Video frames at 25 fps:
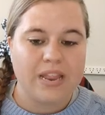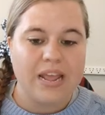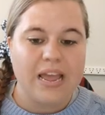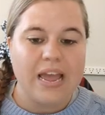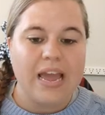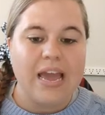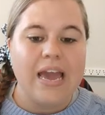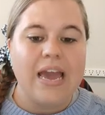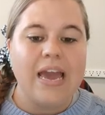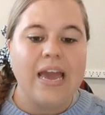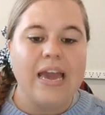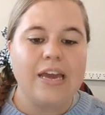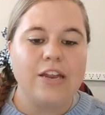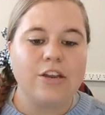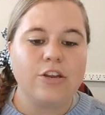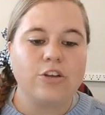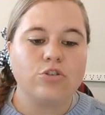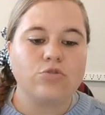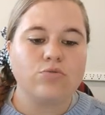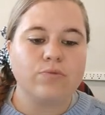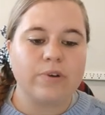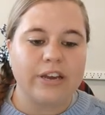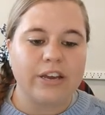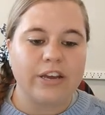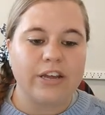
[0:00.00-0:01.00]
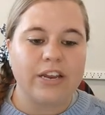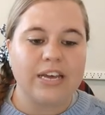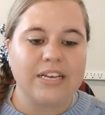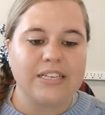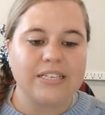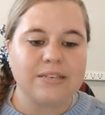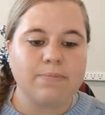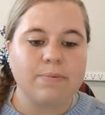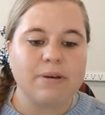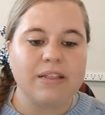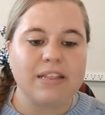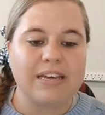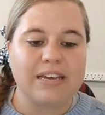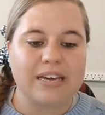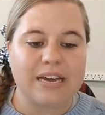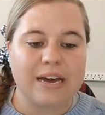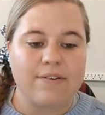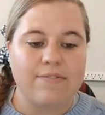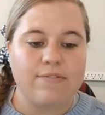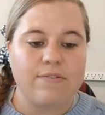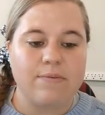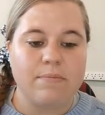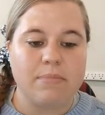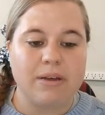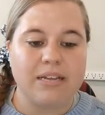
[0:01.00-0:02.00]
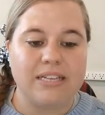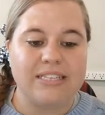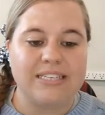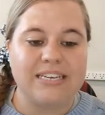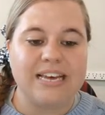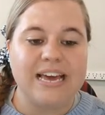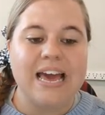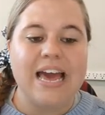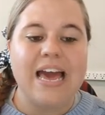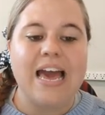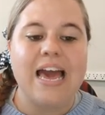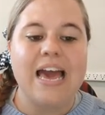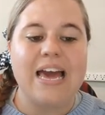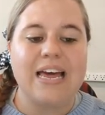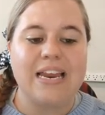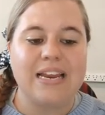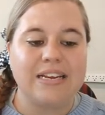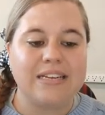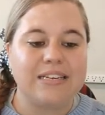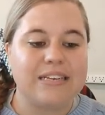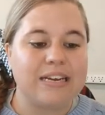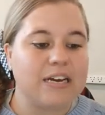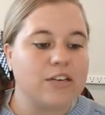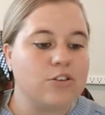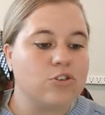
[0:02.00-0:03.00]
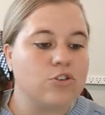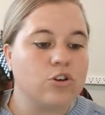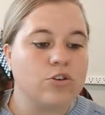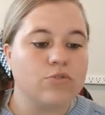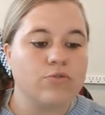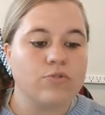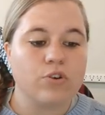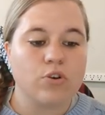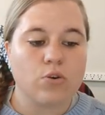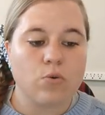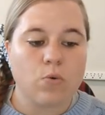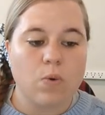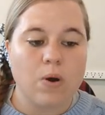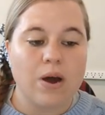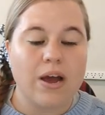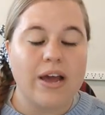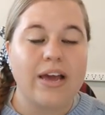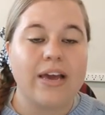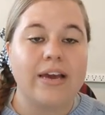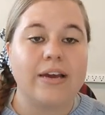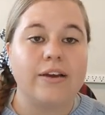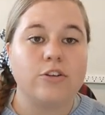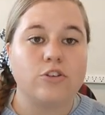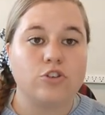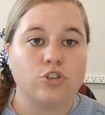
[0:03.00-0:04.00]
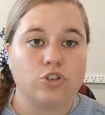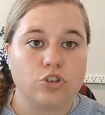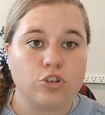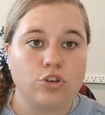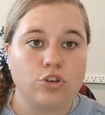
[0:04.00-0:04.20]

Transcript: It is regulated by the government and it does not require insurance